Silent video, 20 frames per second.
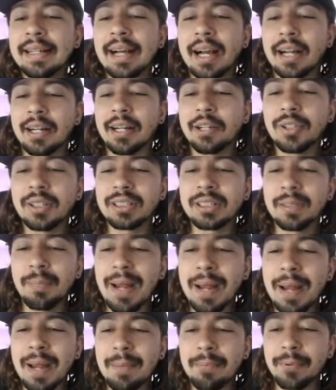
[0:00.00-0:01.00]
I don't trust the
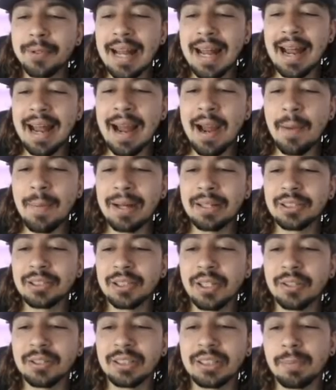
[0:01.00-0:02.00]
Pep Roulette. How about
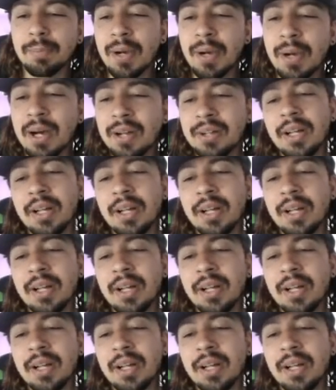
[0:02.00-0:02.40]
Stones as a punt?